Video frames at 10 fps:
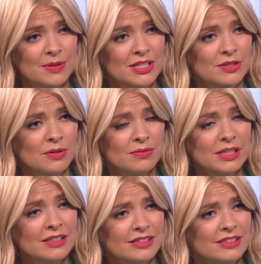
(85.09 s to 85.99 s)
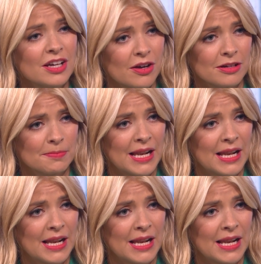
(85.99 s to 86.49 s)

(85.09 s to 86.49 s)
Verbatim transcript: You went to a real dark